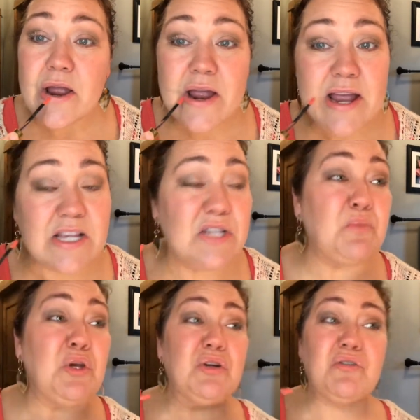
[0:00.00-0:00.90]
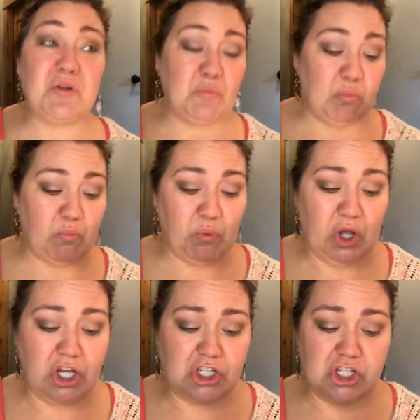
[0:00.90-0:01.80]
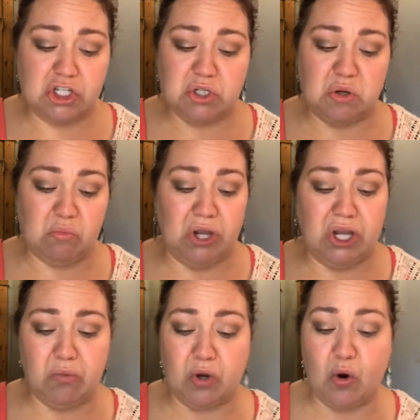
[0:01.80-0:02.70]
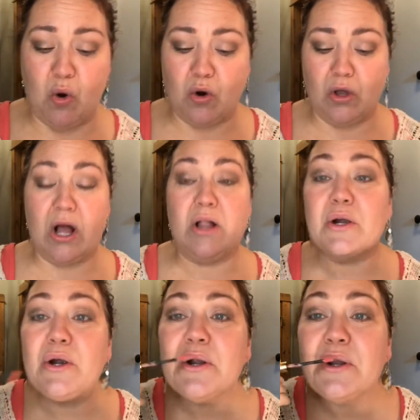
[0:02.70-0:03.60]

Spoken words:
It's this beautiful peach medium coral color.